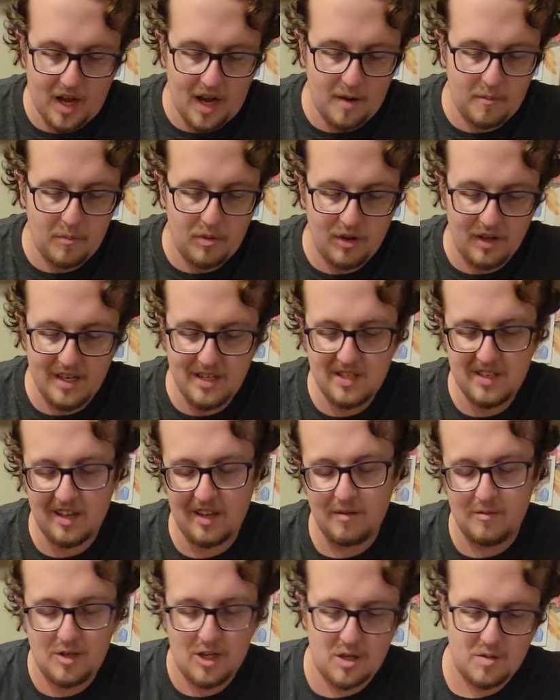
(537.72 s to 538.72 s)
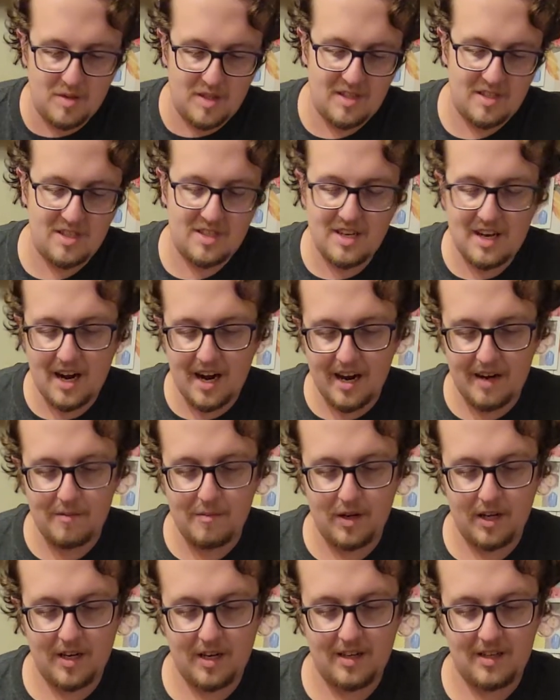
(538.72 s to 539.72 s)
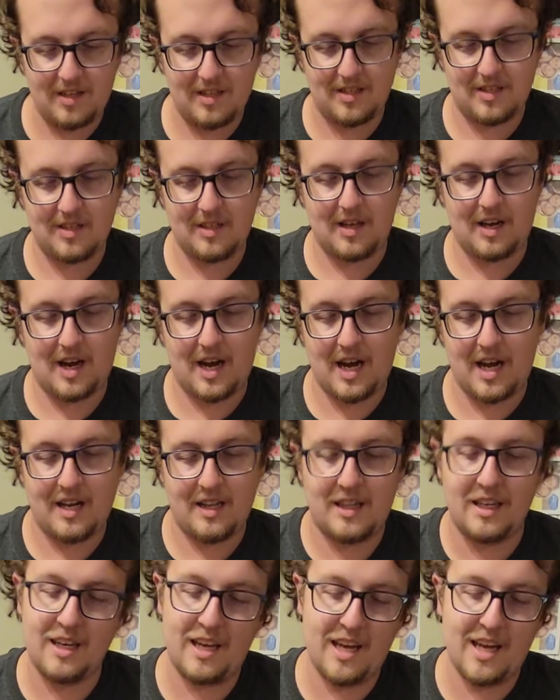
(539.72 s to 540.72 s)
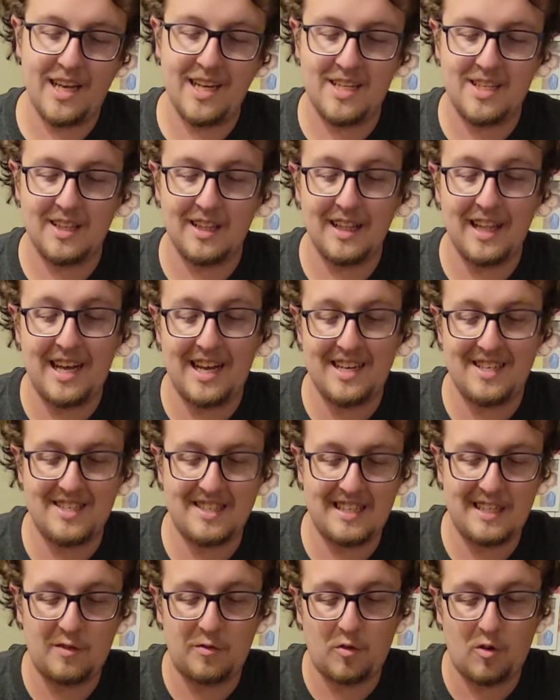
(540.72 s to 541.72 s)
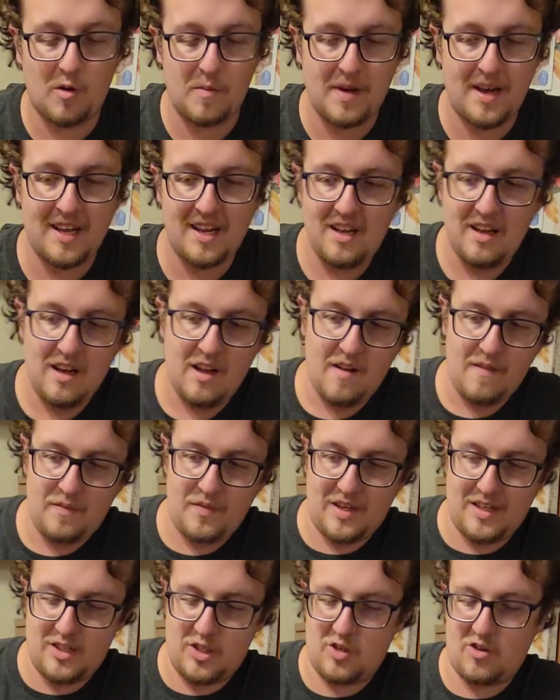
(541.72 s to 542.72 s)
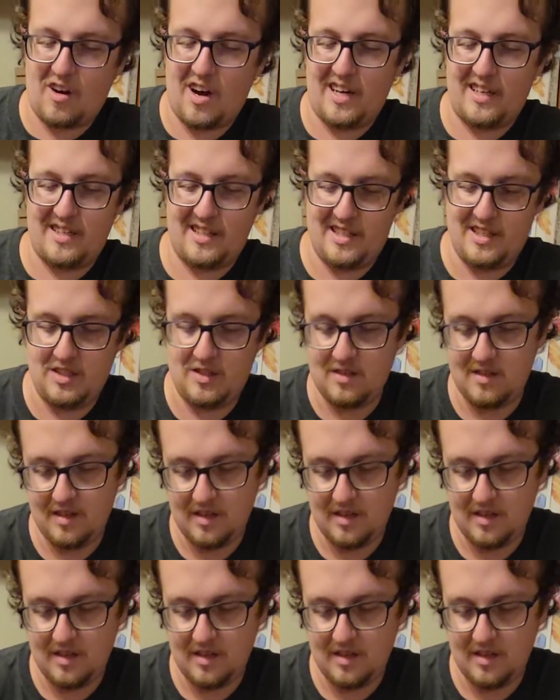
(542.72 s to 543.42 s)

I play Solemn Judgment in the side because I think it hits less this format than Strike does.